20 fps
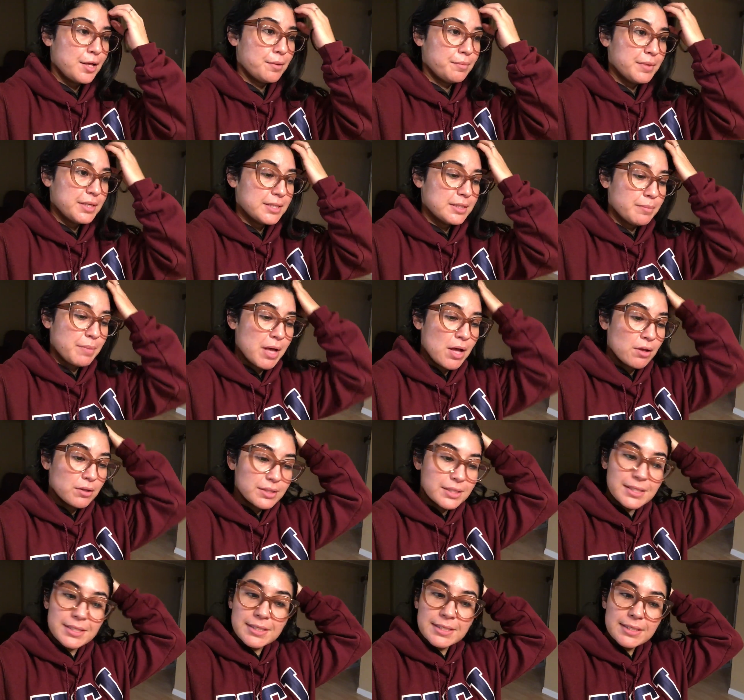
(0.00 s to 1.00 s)
It's
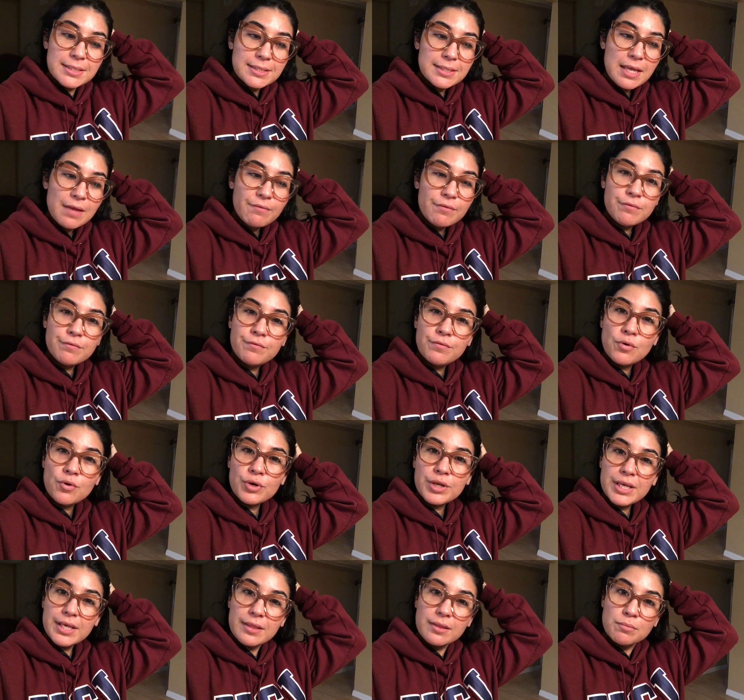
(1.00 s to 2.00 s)
about
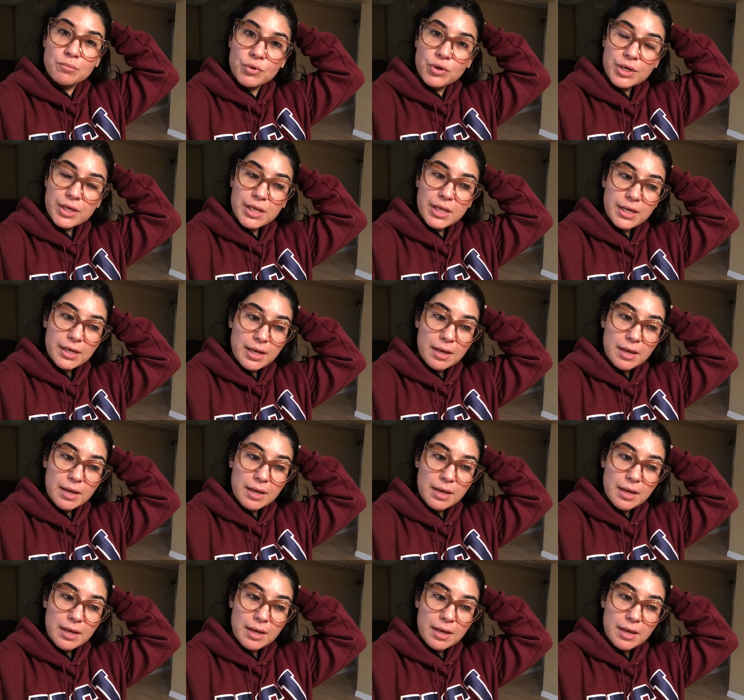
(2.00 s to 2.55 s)
7:40 in the morning.